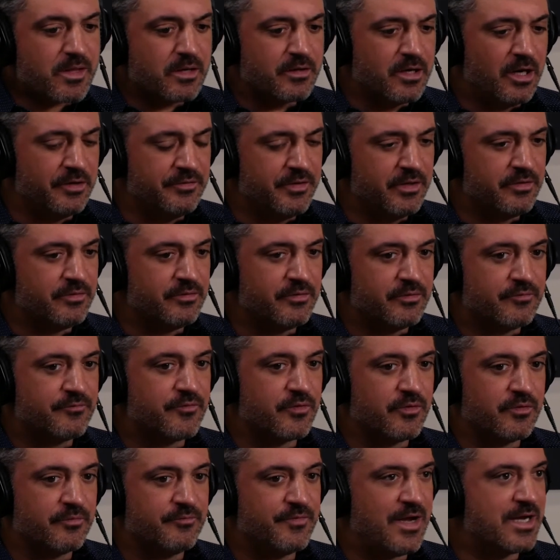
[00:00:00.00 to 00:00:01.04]
gone down there
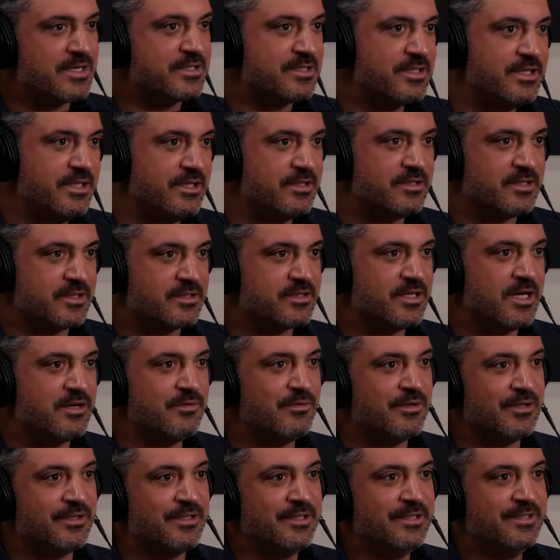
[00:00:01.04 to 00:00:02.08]
for vaccines, et
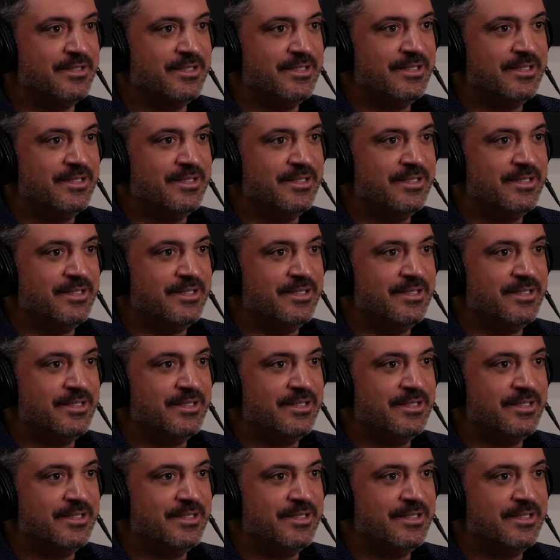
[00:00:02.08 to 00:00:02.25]
cetera.